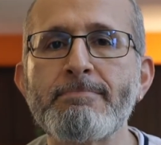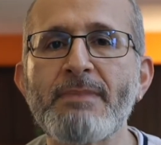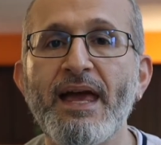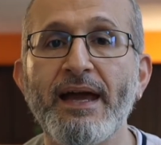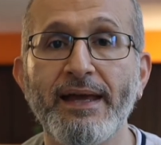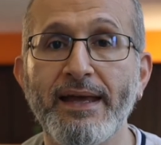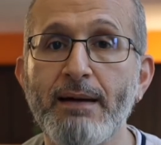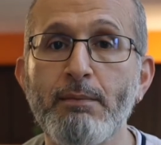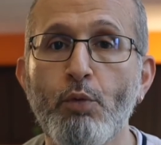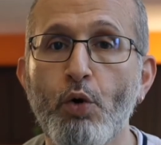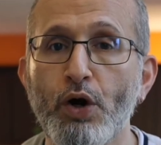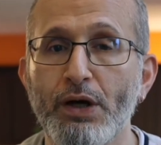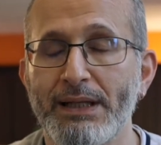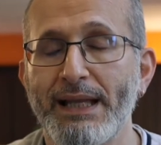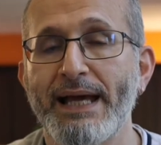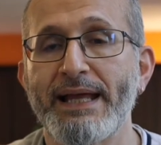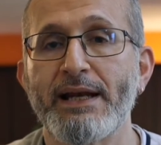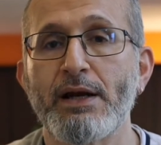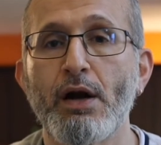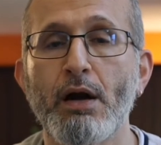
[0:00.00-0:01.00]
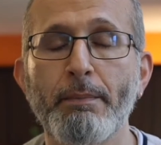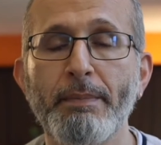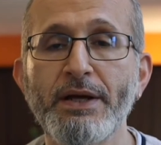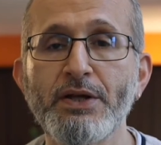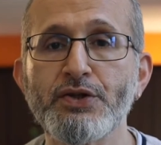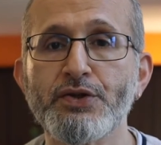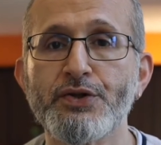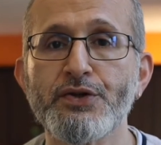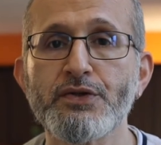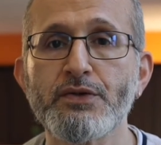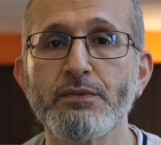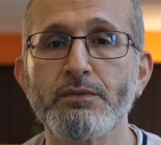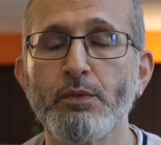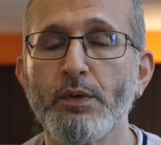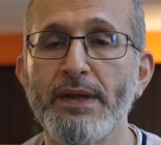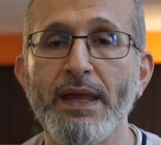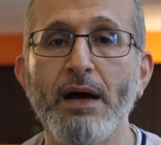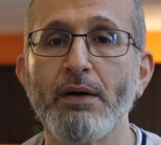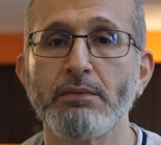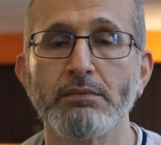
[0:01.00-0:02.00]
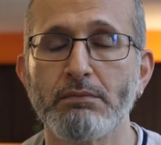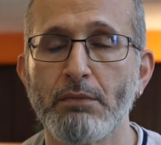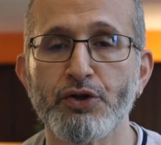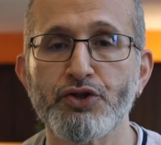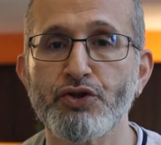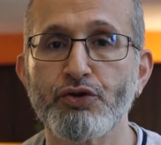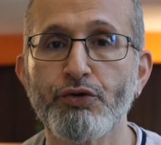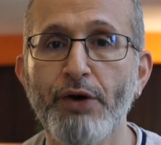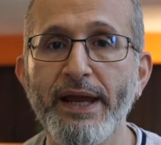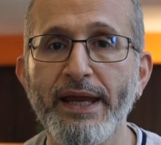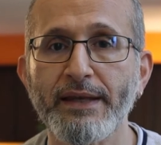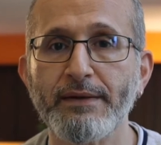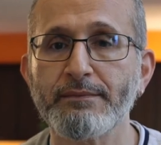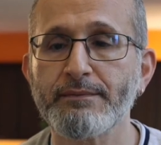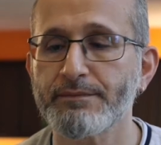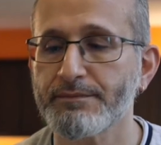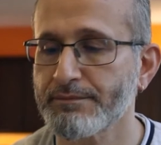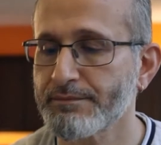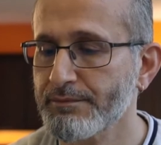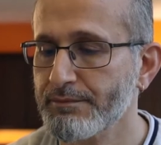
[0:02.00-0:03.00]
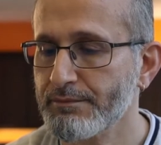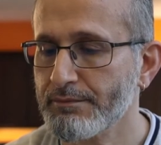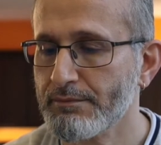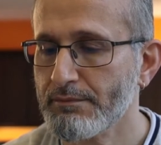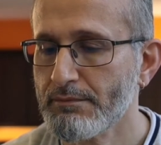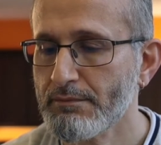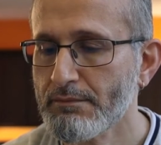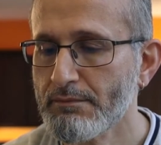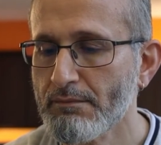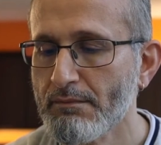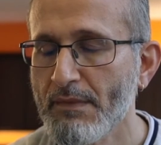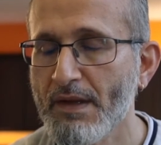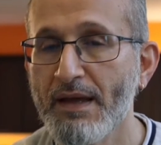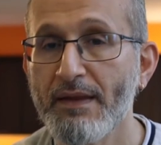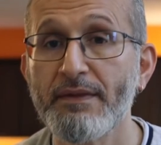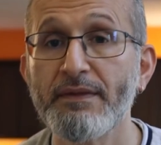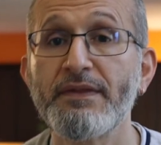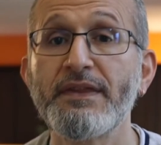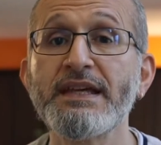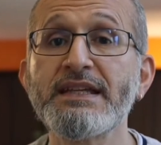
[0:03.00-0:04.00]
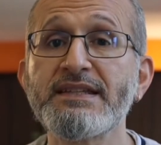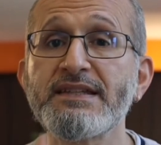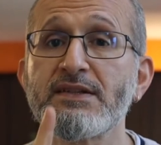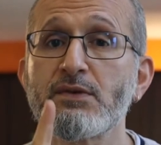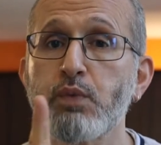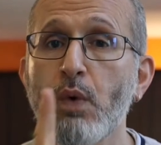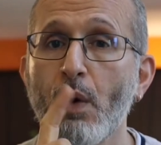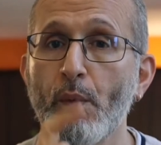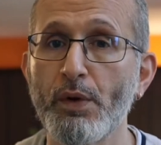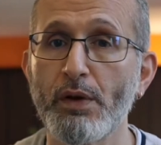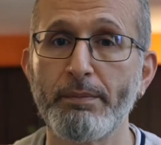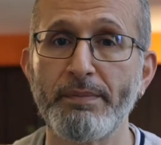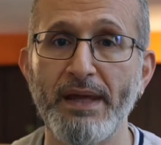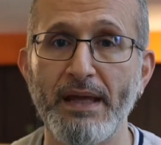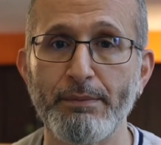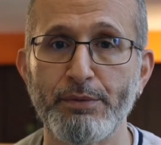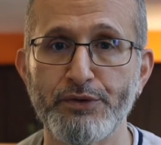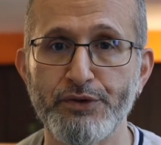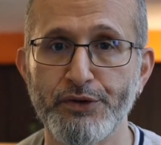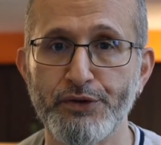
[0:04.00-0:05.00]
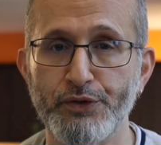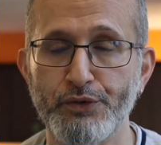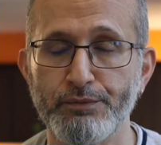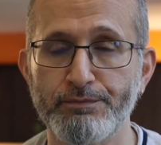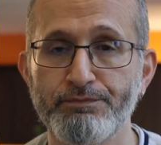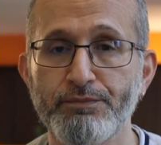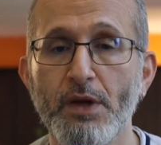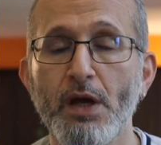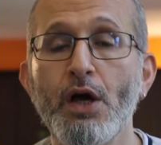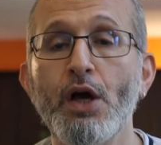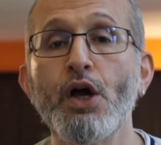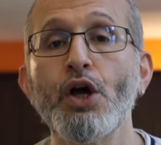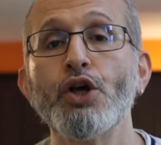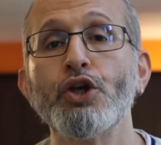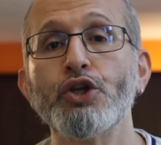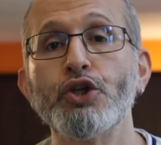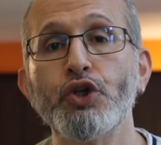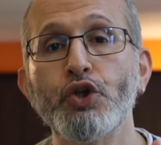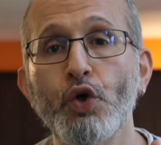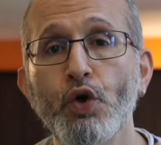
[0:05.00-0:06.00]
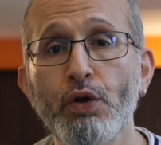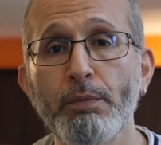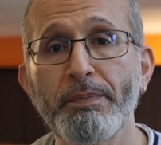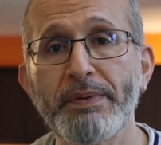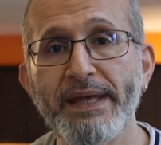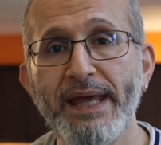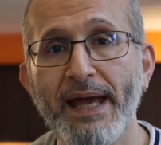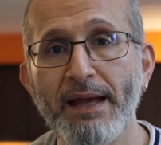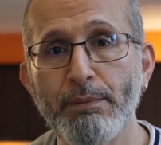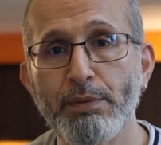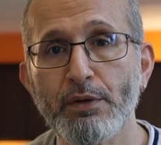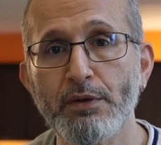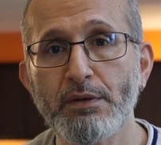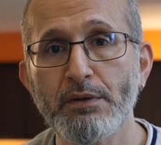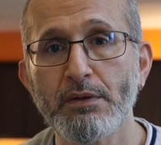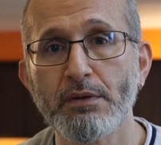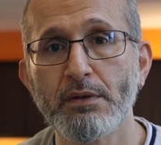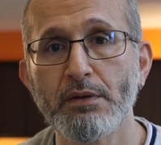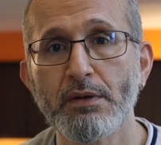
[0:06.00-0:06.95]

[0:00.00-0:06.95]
and get more light in our pictures without much grain, this is what we'll be able to do. You'll be able